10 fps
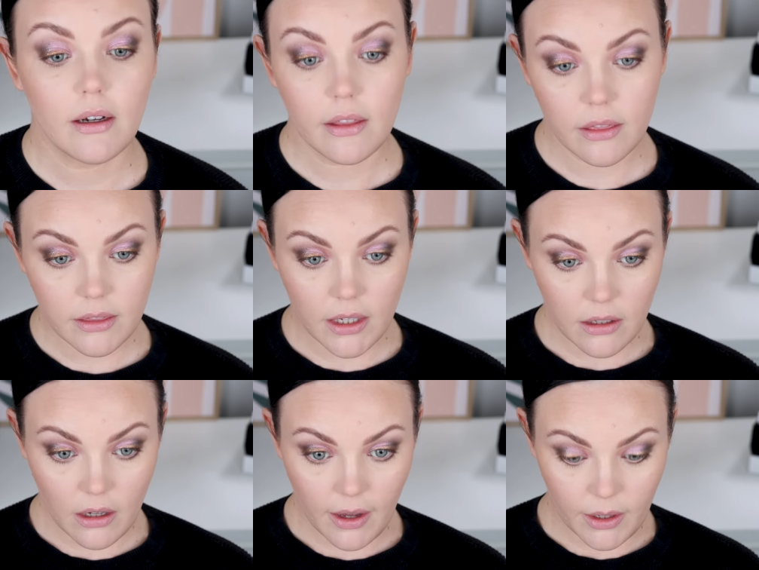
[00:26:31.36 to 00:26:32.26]
I
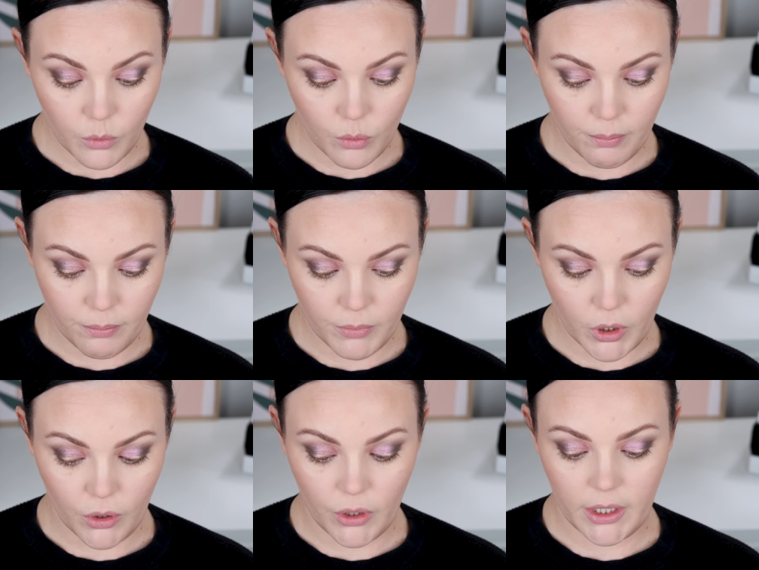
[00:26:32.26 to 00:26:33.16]
think I will
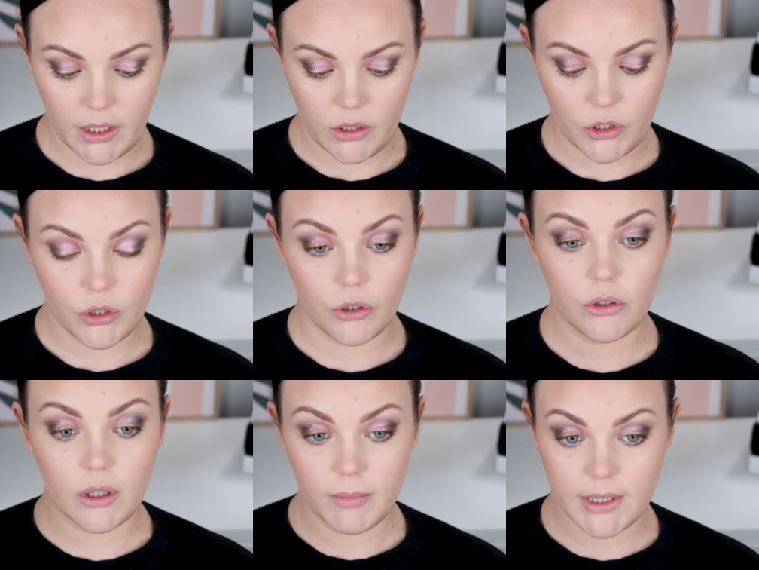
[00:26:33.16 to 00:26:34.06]
go
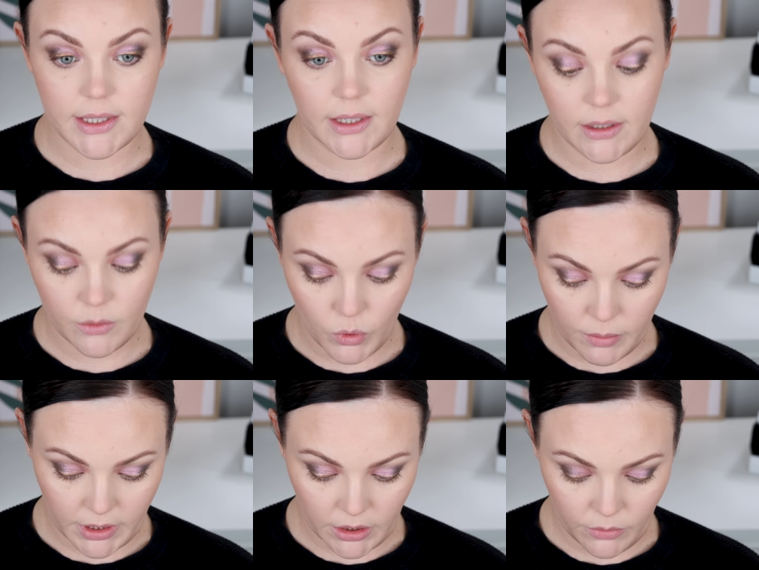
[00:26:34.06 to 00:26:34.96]
into, give me a second, what
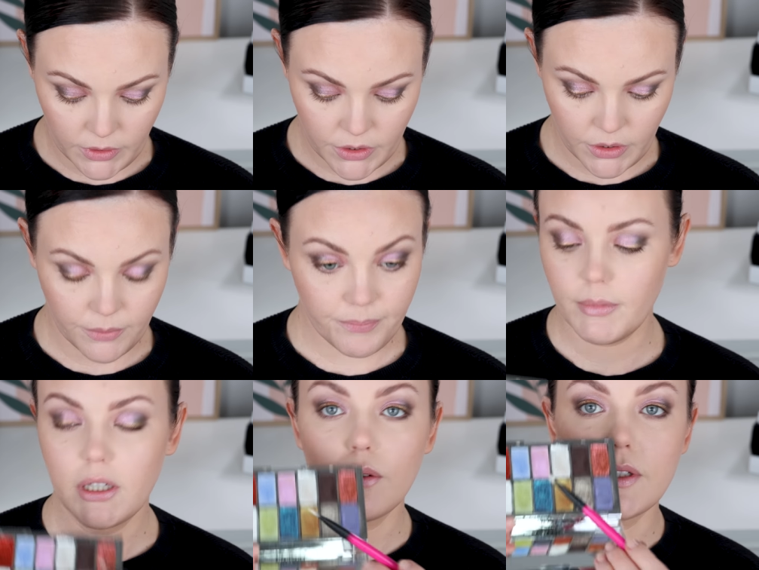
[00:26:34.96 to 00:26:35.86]
am I gonna go into? I'm
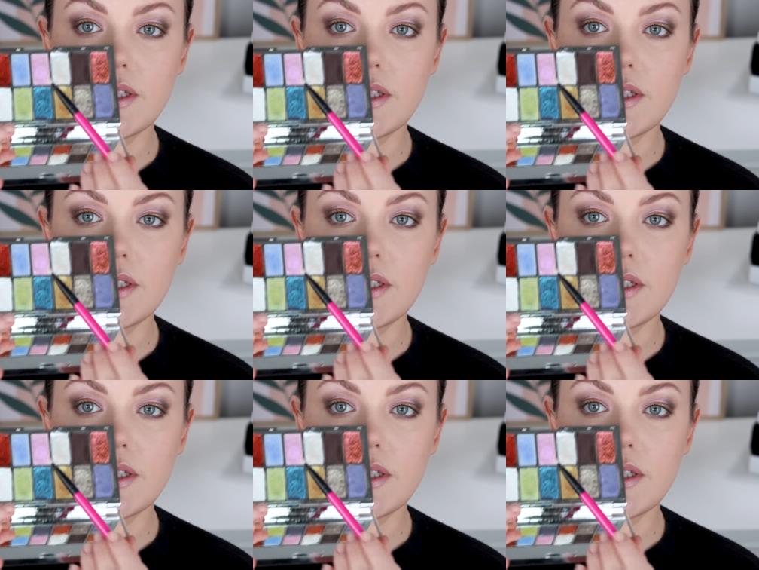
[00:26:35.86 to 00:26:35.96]
gonna go